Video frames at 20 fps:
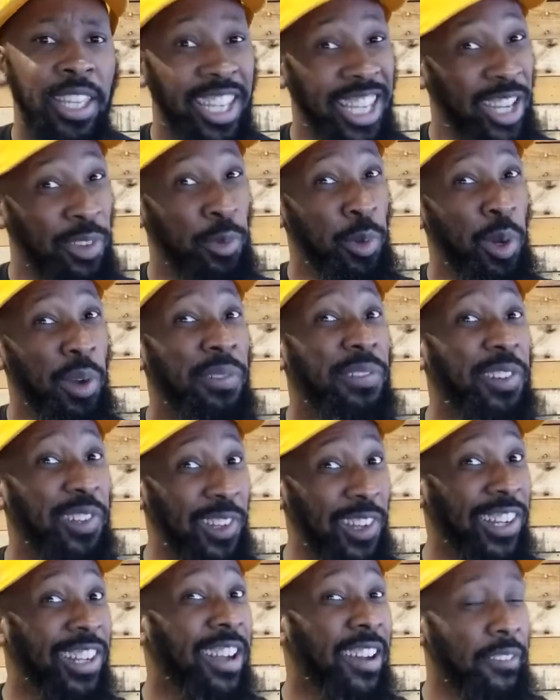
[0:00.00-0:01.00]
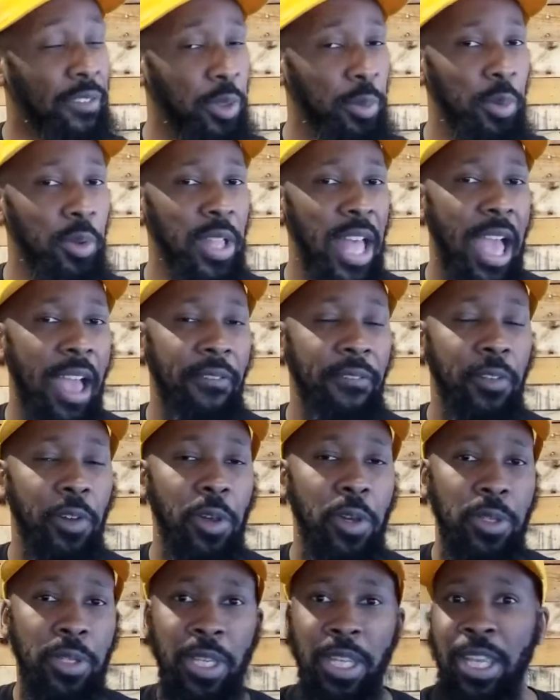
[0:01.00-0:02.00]
It will feel uncomfortable at
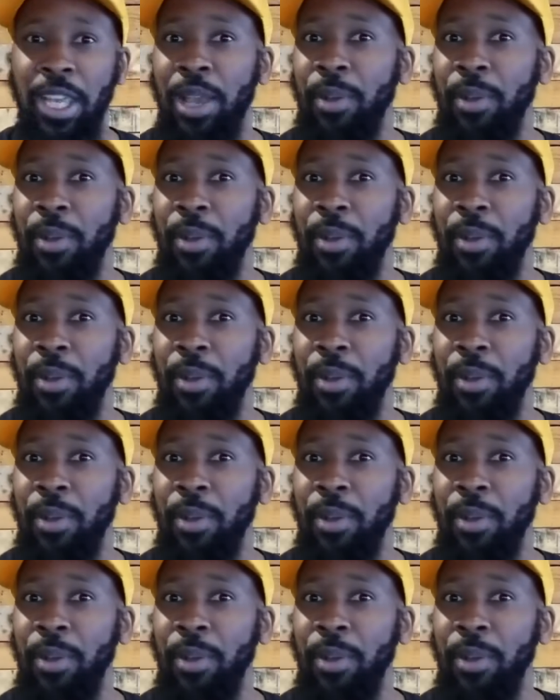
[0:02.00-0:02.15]
first,